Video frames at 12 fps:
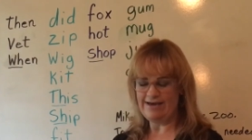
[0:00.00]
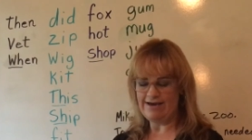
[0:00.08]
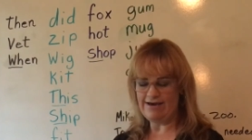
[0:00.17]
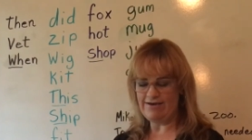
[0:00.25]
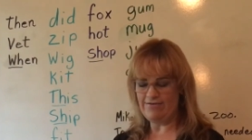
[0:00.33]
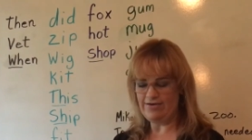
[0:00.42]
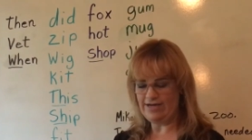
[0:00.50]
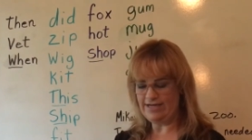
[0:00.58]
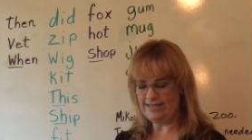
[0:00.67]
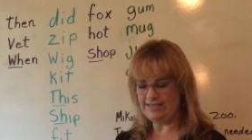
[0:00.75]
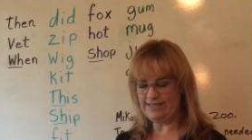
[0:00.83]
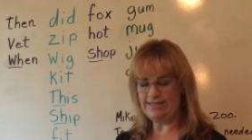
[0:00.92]
All
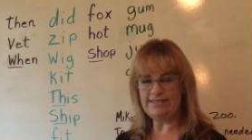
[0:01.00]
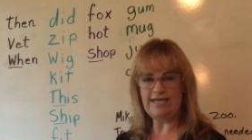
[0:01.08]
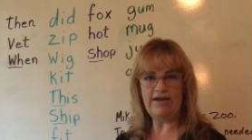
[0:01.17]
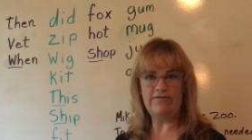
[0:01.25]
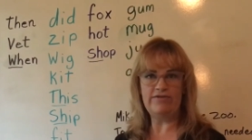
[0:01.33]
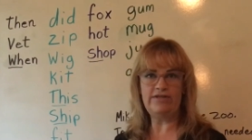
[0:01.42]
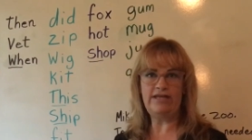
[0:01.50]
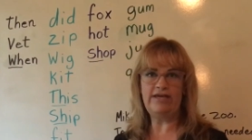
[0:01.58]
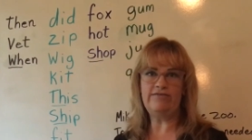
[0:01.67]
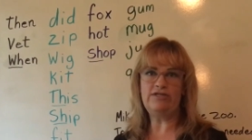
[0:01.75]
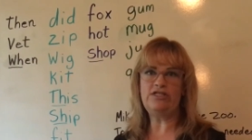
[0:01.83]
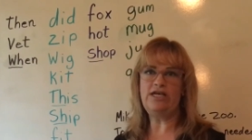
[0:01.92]
right, because every
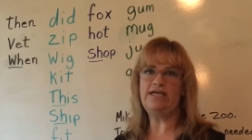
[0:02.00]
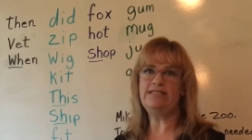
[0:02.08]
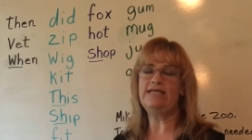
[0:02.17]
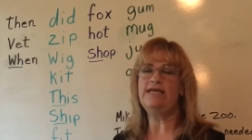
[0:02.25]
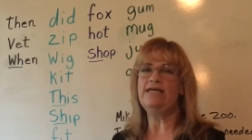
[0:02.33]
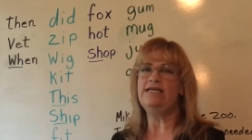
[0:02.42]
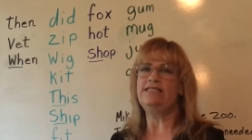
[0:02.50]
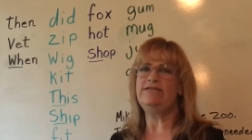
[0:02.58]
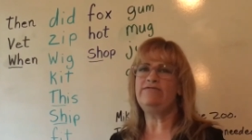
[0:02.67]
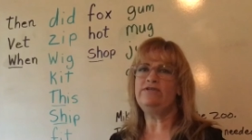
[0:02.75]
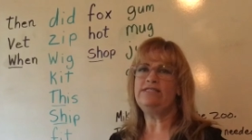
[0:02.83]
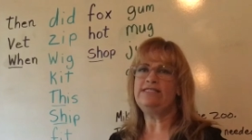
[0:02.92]
language has
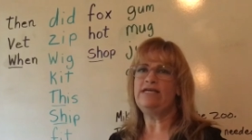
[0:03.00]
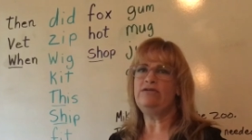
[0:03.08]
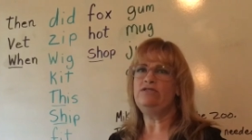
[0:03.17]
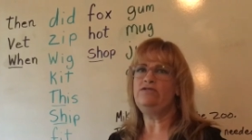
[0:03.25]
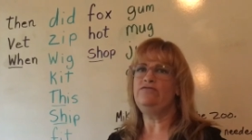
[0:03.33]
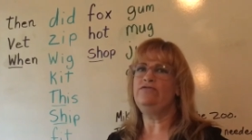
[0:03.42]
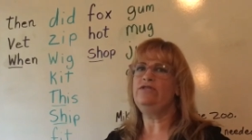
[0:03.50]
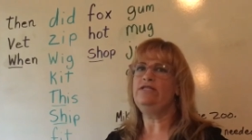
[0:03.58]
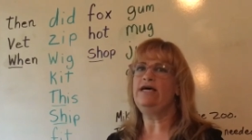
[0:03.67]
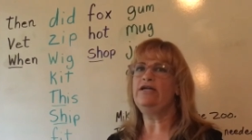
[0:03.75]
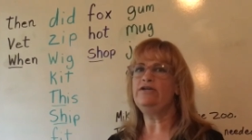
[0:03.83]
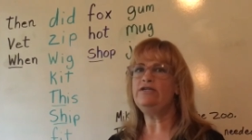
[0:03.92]
different sounds for the
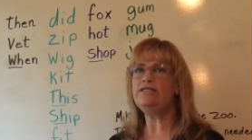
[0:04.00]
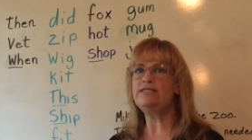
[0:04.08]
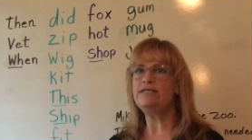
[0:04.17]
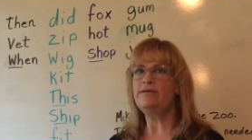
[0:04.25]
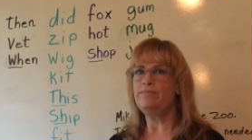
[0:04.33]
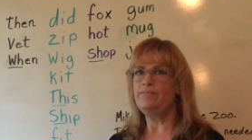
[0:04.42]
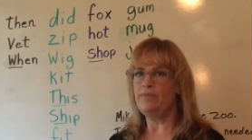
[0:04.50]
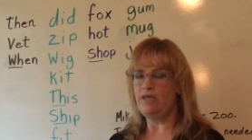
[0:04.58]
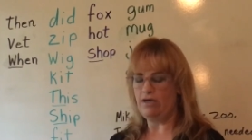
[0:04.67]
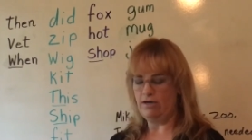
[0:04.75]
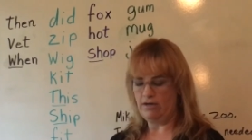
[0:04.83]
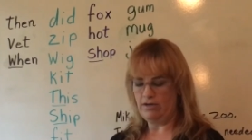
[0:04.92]
letters.
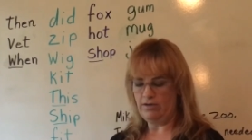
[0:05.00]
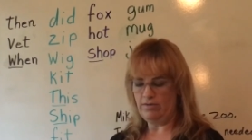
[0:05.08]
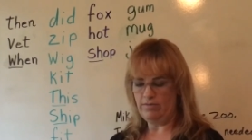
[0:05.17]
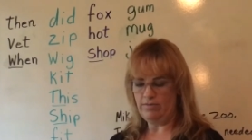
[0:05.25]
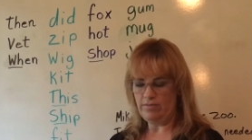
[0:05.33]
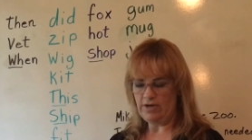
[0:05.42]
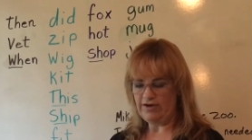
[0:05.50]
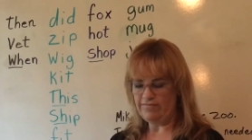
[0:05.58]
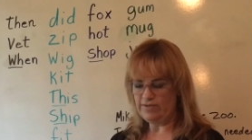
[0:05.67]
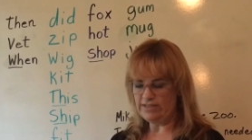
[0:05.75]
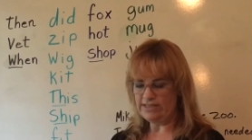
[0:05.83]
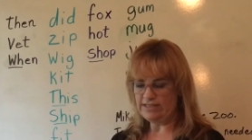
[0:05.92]
Um, I've
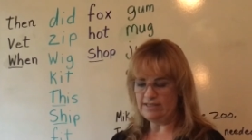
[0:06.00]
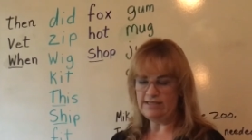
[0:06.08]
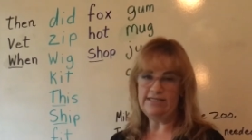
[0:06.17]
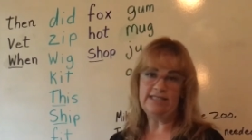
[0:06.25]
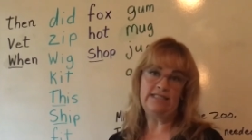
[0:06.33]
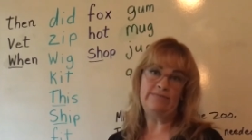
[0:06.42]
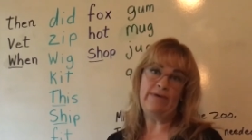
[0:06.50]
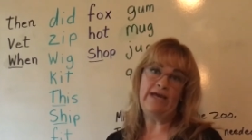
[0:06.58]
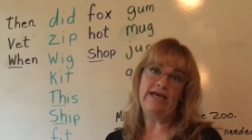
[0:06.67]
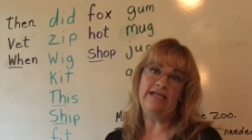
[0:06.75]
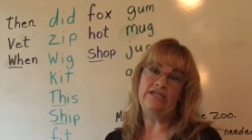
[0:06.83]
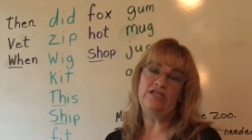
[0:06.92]
been studying
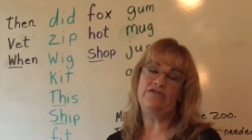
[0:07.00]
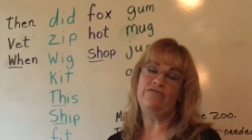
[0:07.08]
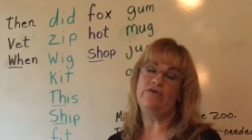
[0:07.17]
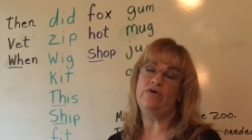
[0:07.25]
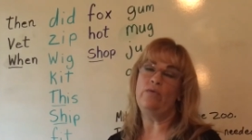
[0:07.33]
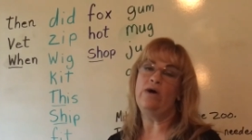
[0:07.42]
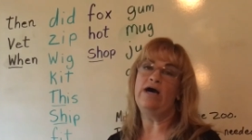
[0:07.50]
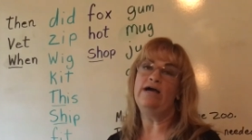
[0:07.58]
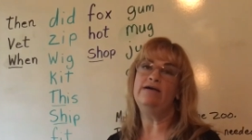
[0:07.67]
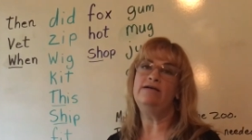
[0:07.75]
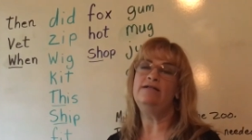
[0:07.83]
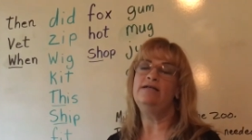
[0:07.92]
Spanish for a
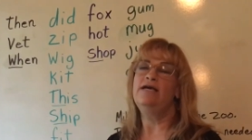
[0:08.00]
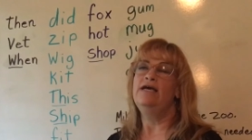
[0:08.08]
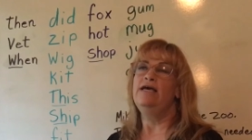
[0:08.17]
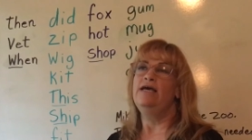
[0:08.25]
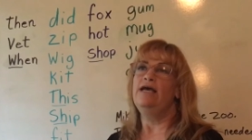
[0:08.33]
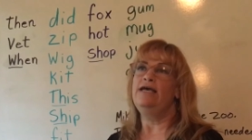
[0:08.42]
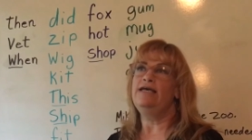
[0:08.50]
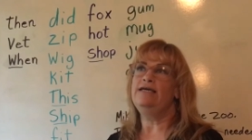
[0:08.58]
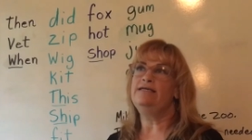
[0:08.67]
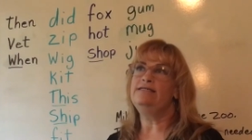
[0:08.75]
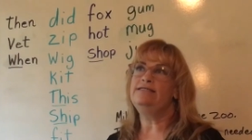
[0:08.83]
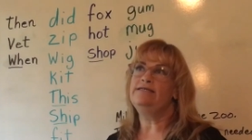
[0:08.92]
while,
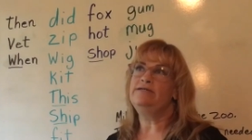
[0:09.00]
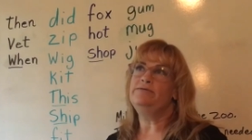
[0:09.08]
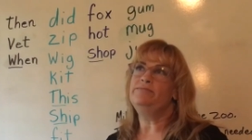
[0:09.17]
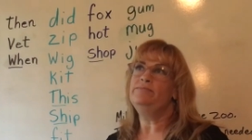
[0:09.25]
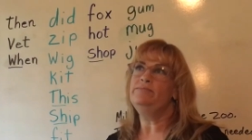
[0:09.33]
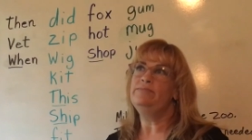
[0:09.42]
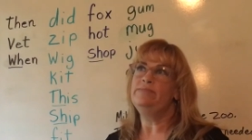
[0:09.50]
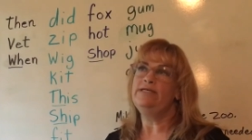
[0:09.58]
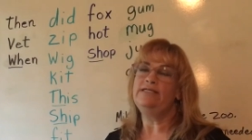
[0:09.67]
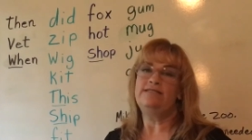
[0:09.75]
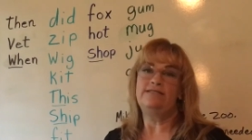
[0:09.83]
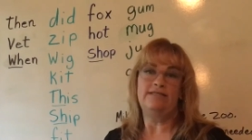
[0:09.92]
and um,
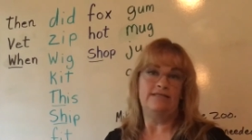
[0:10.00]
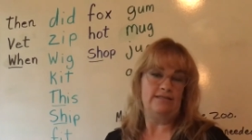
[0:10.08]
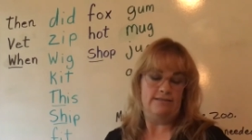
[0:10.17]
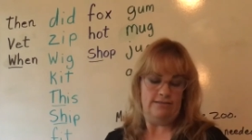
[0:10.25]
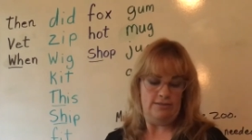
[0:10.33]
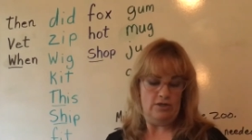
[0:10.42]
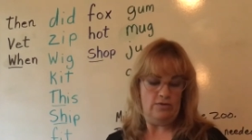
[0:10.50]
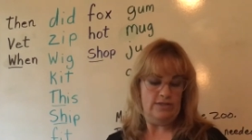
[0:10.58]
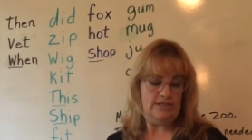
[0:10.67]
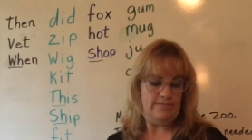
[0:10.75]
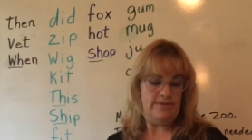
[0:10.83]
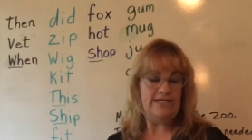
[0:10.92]
it's it's you know
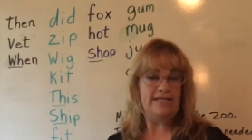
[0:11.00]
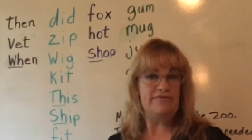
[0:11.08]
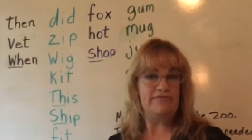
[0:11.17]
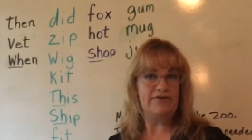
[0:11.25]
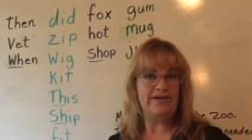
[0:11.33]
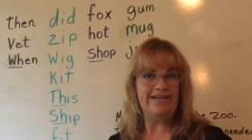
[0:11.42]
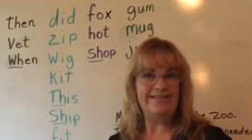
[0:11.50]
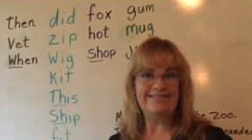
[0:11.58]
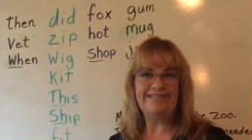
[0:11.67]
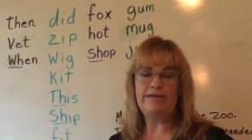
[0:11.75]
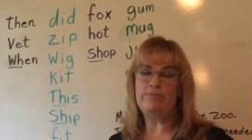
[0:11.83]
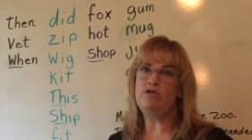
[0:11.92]
it's a bit different.
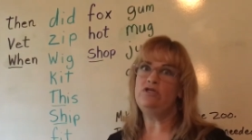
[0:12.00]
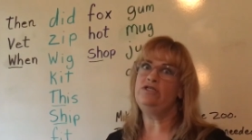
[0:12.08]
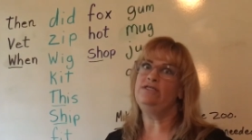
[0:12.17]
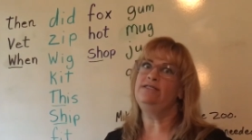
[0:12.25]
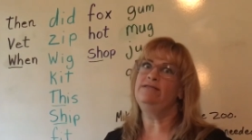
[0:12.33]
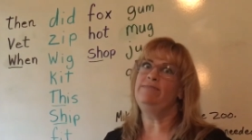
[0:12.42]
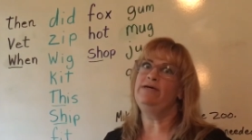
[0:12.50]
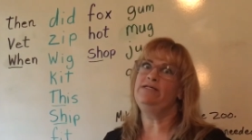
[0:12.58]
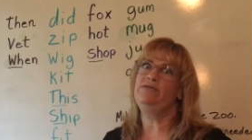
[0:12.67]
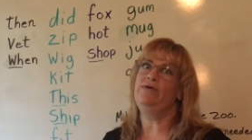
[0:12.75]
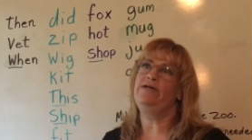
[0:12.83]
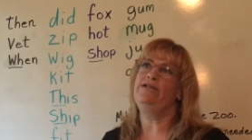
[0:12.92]
Immersion's the
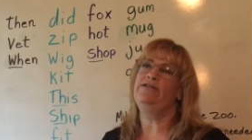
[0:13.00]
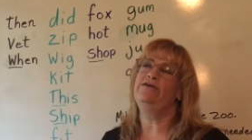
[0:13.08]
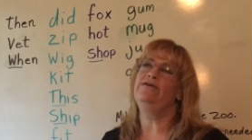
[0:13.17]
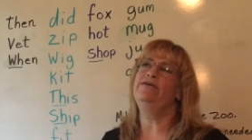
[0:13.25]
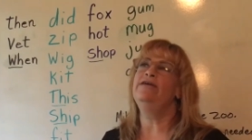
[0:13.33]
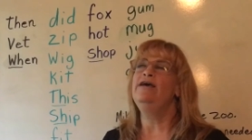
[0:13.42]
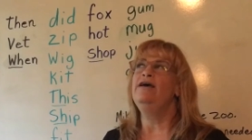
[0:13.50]
best way to learn.